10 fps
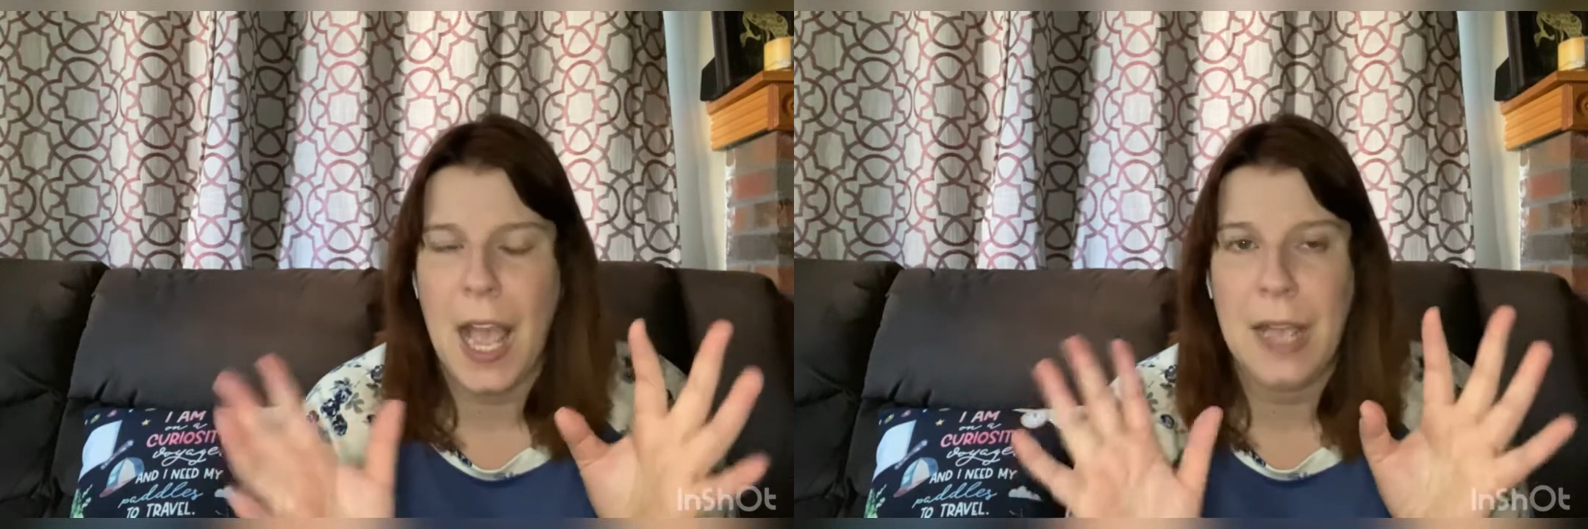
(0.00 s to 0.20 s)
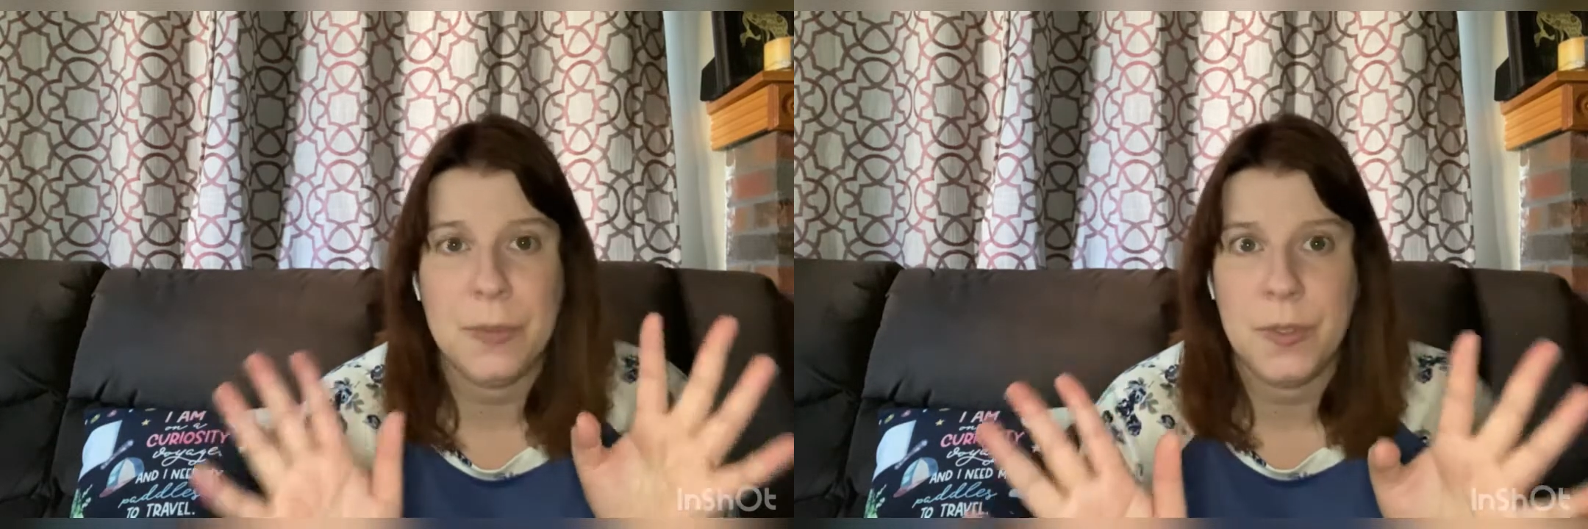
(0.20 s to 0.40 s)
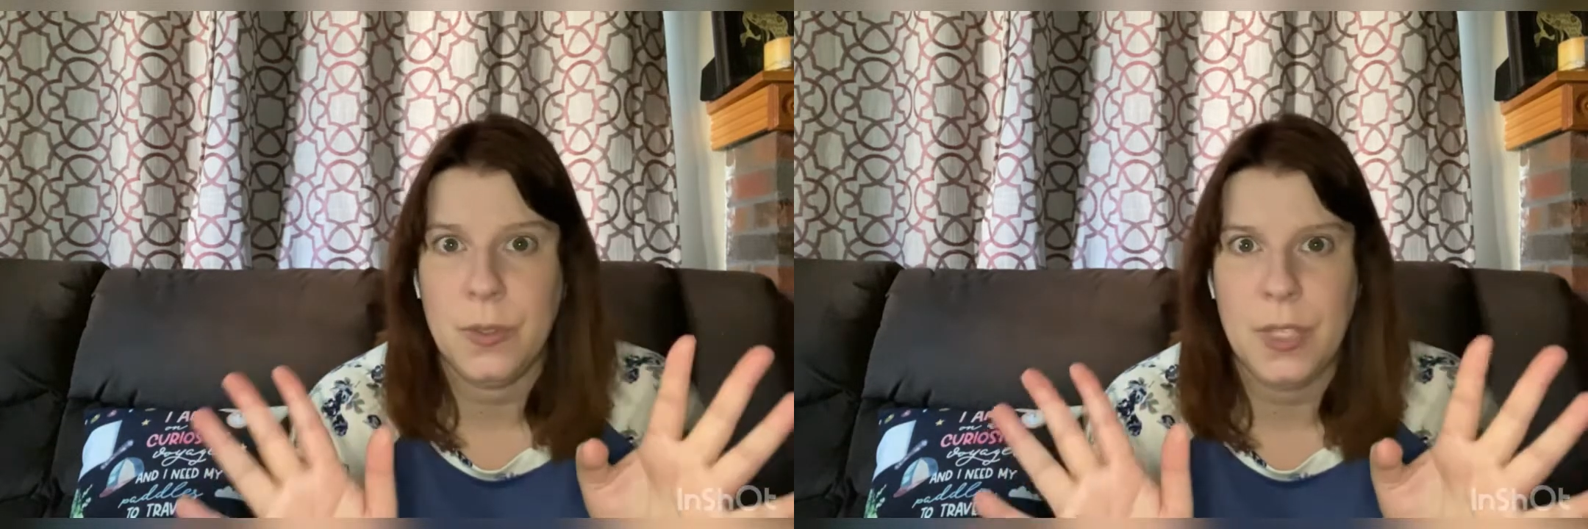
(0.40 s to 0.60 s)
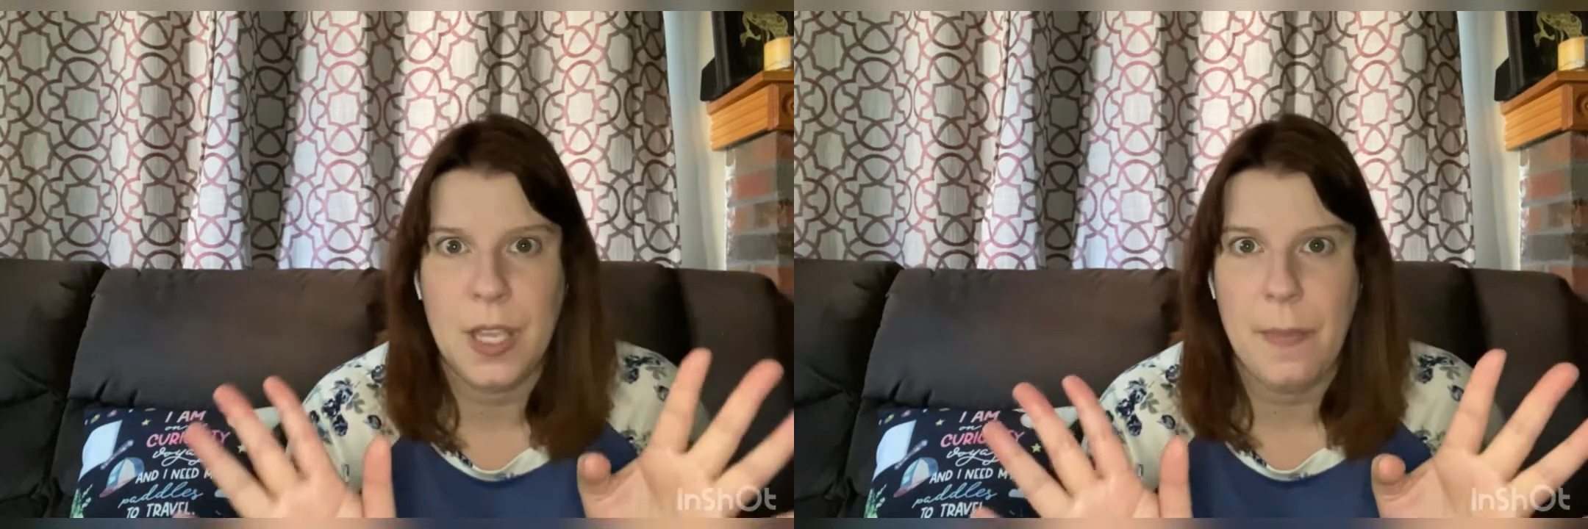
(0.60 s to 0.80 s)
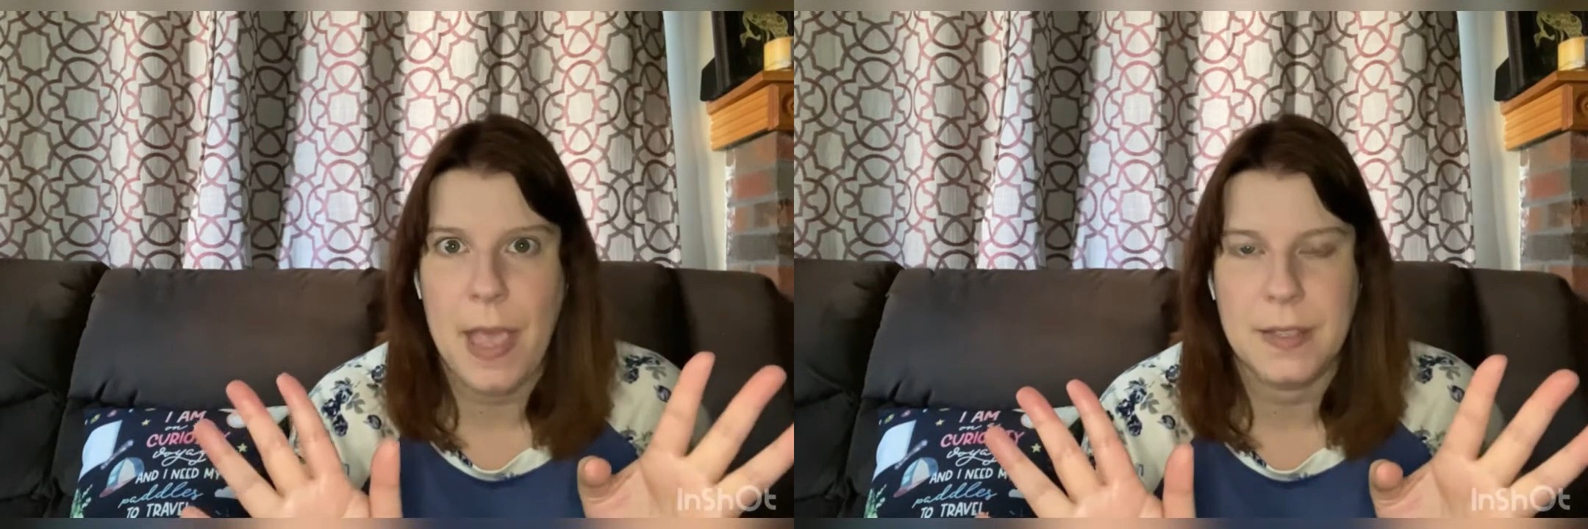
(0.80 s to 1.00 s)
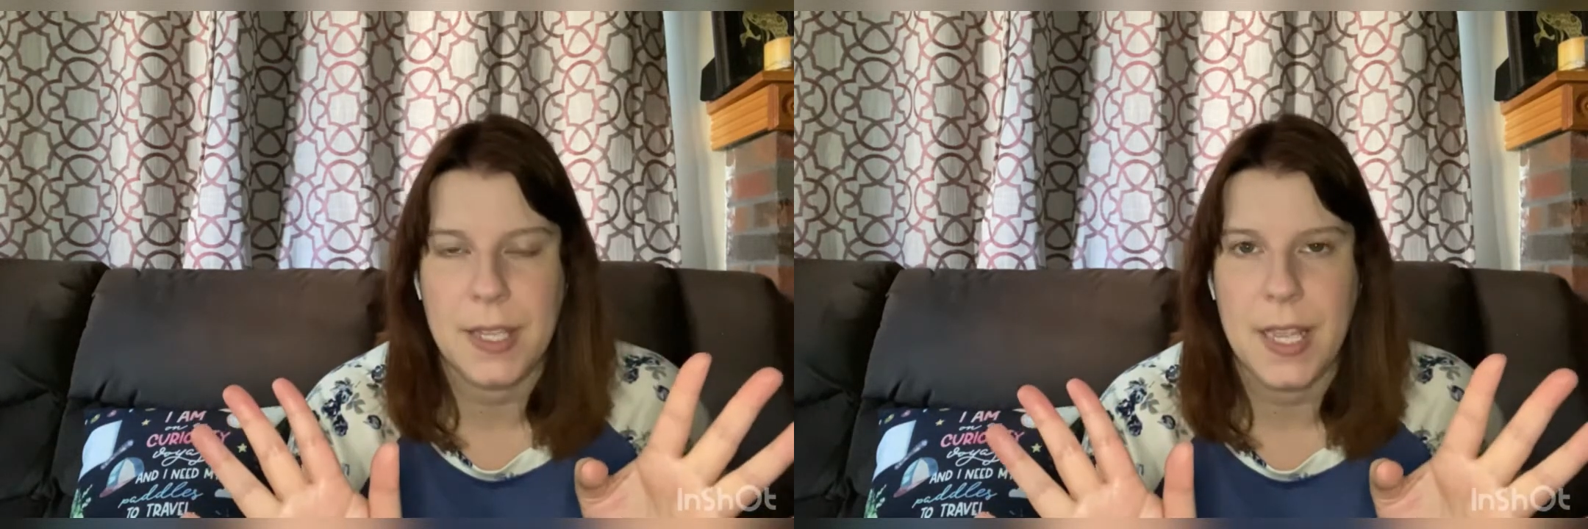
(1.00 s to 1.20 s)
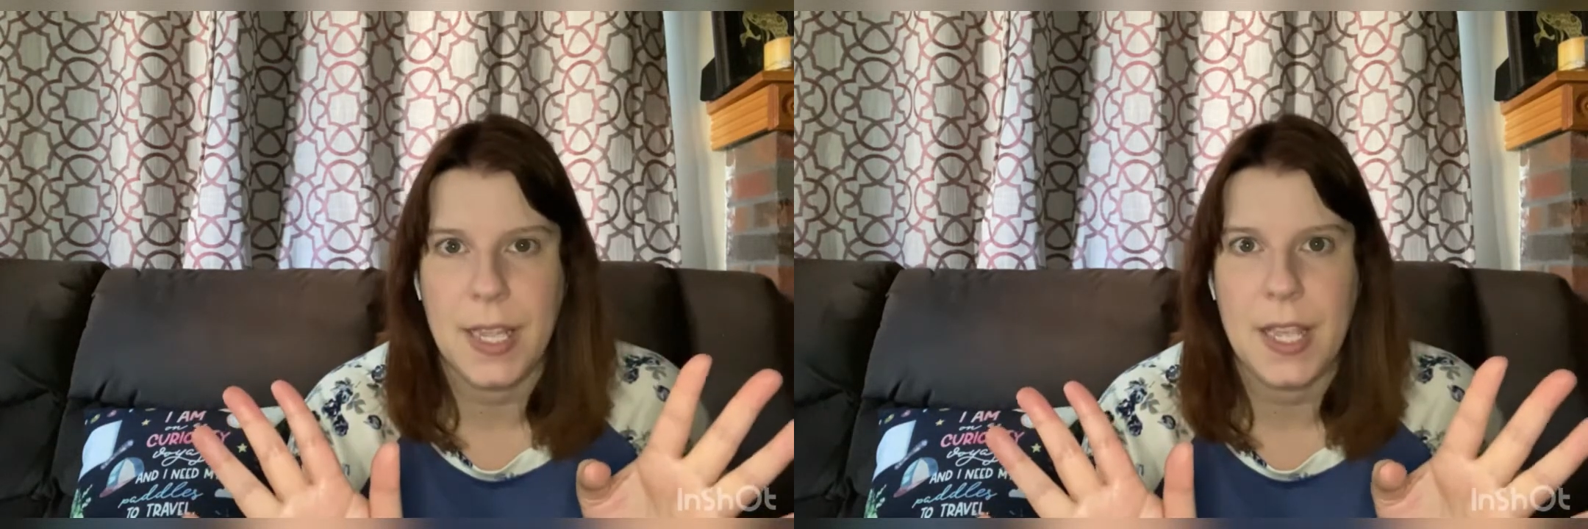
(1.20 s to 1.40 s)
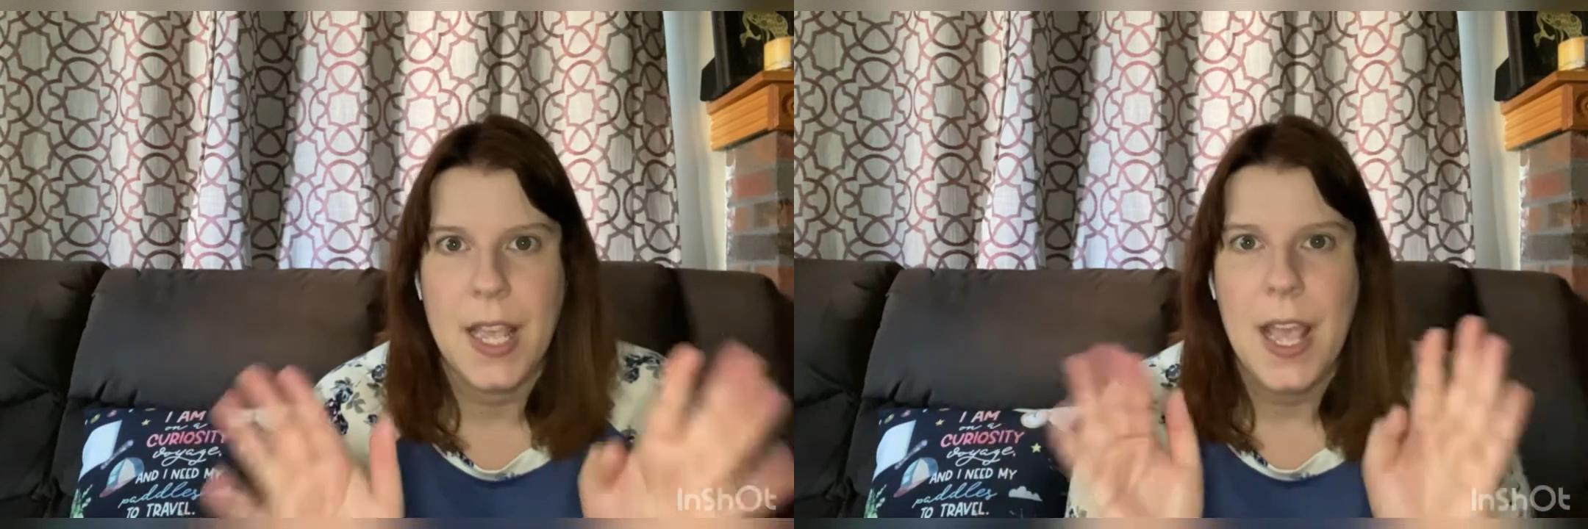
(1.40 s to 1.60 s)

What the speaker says: absolutely amazing,